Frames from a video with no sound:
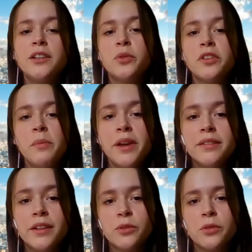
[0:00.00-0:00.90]
and it was
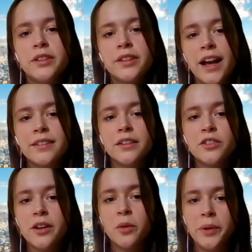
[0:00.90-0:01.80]
amazing to discuss
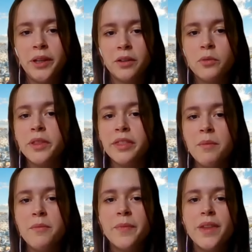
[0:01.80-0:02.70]
and share opinion
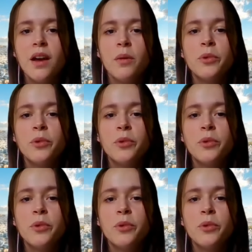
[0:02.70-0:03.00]
with them.